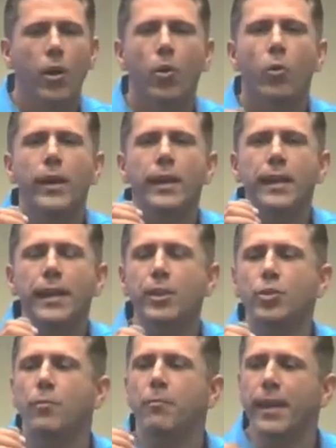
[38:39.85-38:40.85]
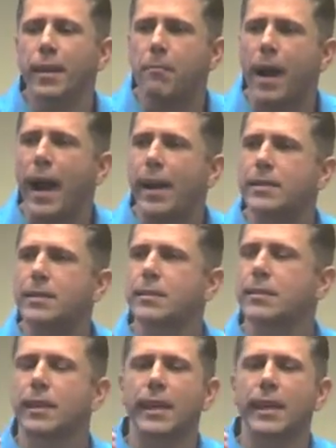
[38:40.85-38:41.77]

we need to minimize the